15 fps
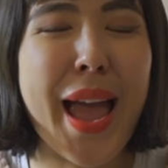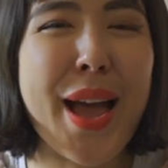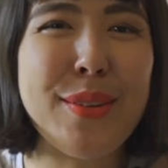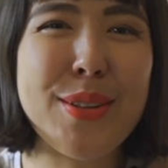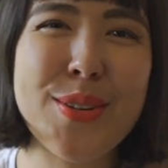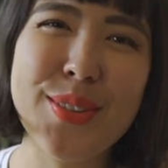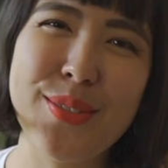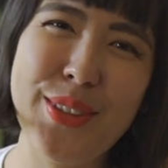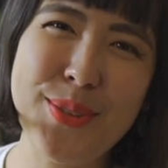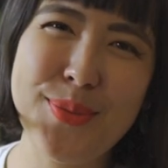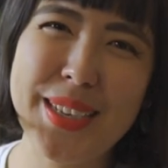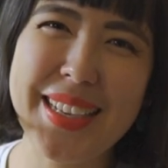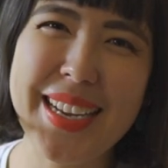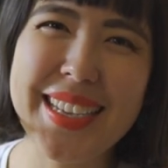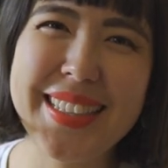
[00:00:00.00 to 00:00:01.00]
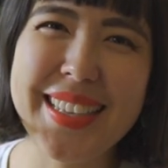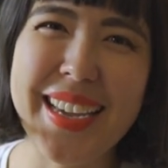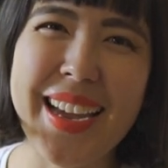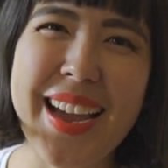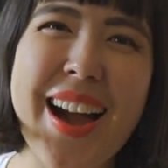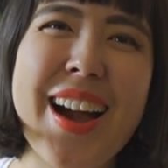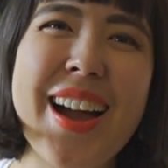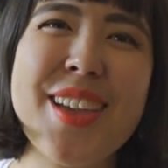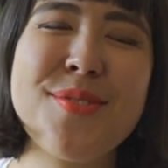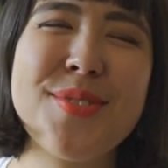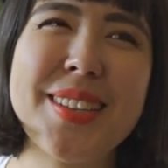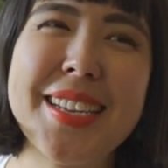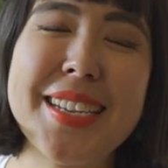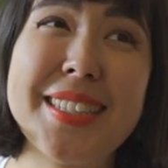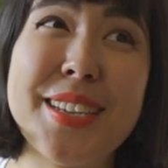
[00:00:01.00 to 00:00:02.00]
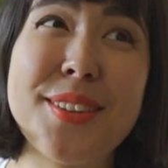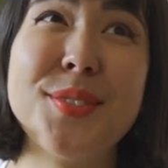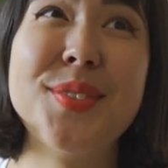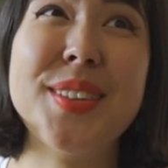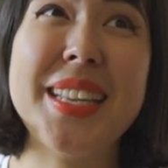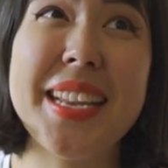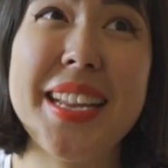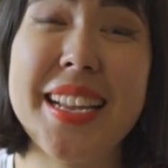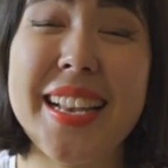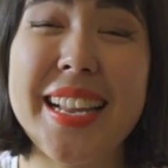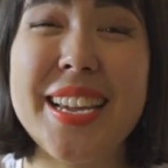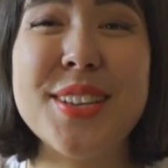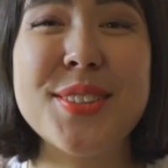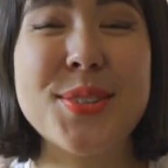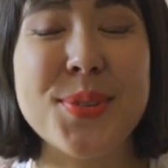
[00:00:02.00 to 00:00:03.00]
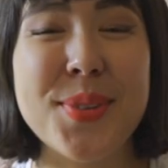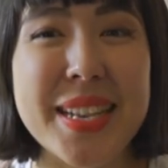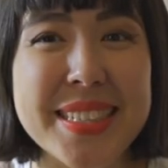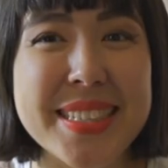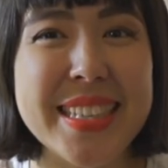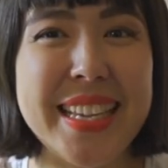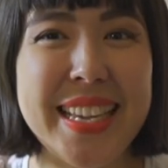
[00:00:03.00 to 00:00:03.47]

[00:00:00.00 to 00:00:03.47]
how long have you been knitting? I have been knitting for nearly 20